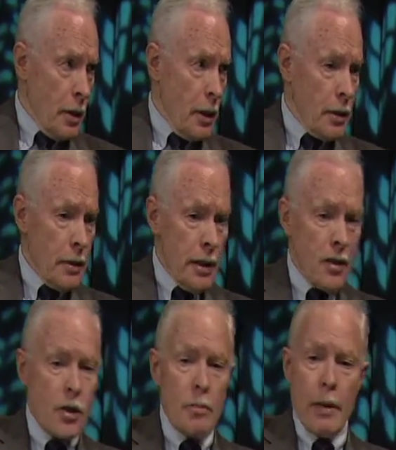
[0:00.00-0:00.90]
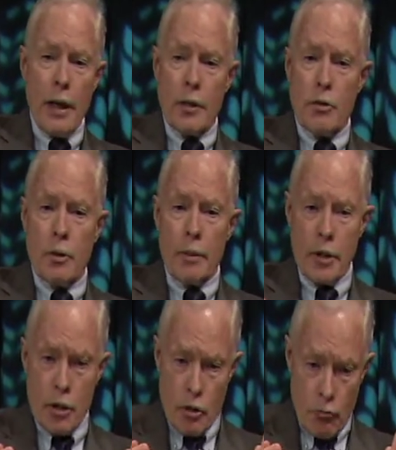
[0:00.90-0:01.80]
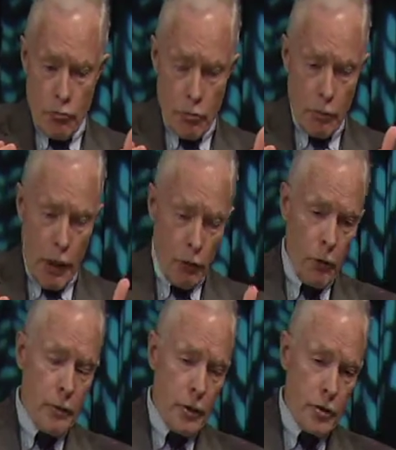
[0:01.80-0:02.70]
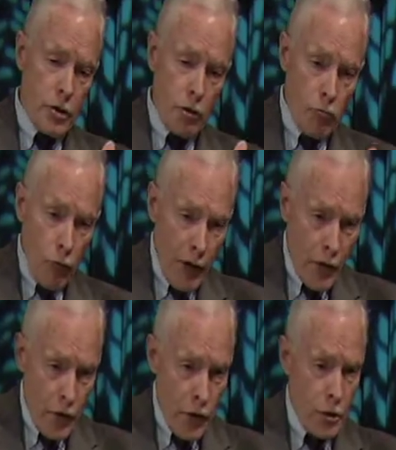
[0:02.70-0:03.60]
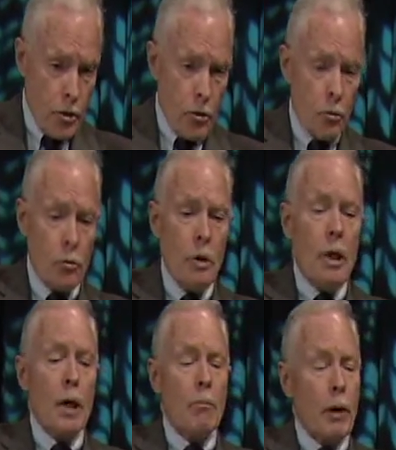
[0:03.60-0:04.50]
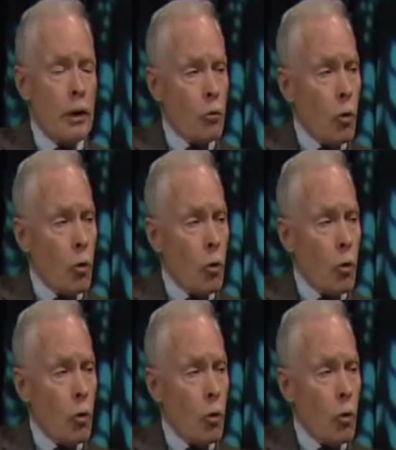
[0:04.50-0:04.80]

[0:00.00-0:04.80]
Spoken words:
It needs to pass only because it's not only because it's the right thing to do, but it